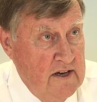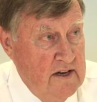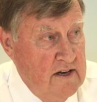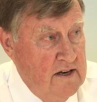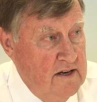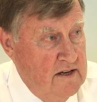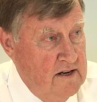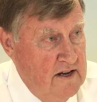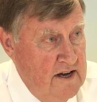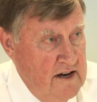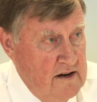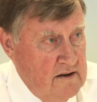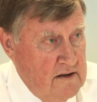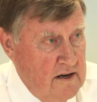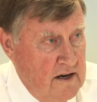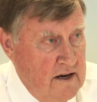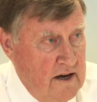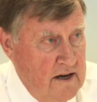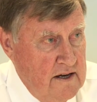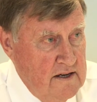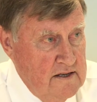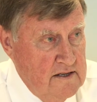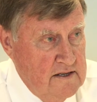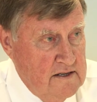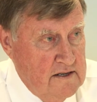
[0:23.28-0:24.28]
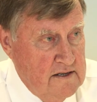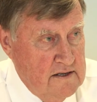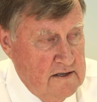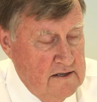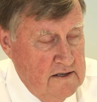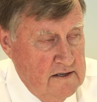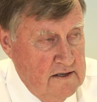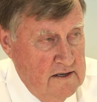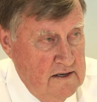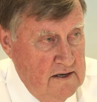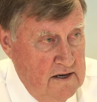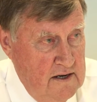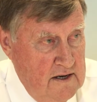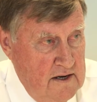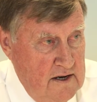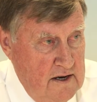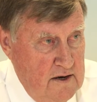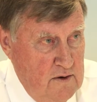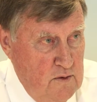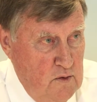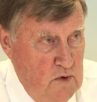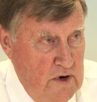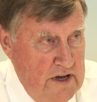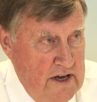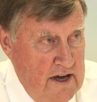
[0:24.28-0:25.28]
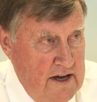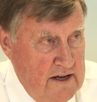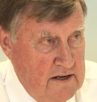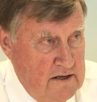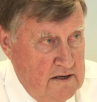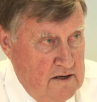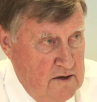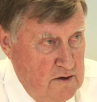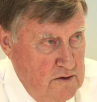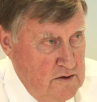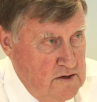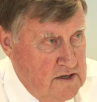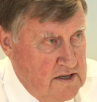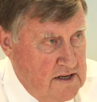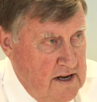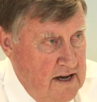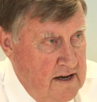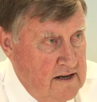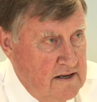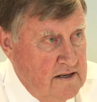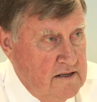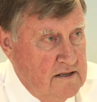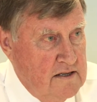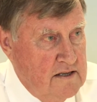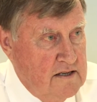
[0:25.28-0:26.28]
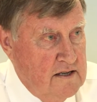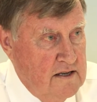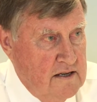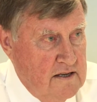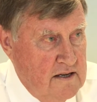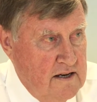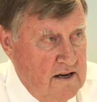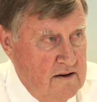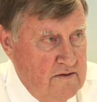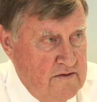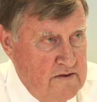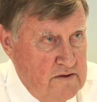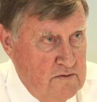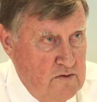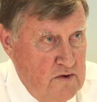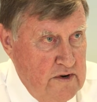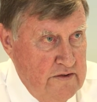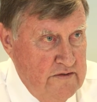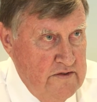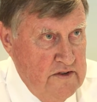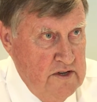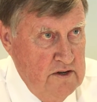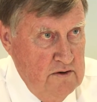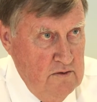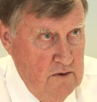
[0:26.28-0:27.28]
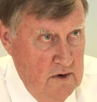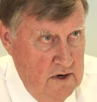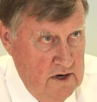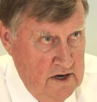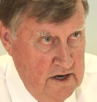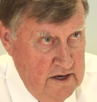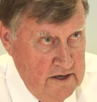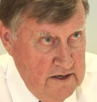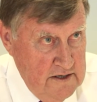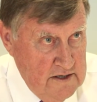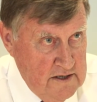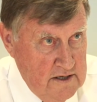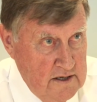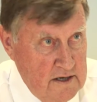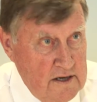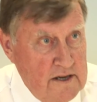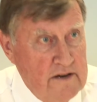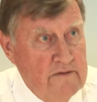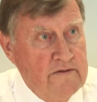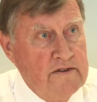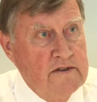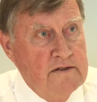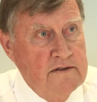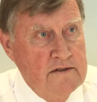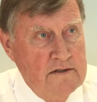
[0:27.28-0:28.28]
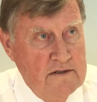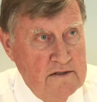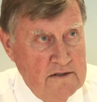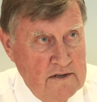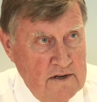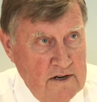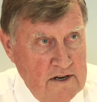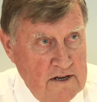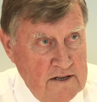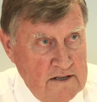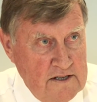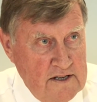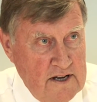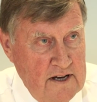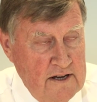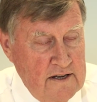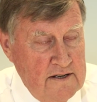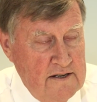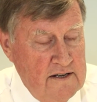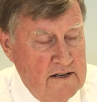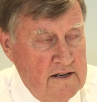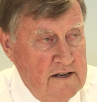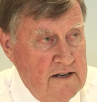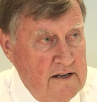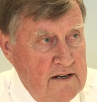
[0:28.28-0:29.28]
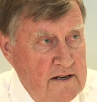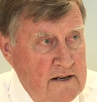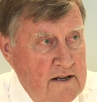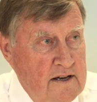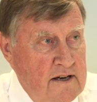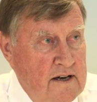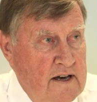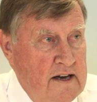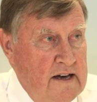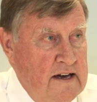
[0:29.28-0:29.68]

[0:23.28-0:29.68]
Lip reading: In our case, we had two standards that covered revenue, IAS 11 and IAS 18,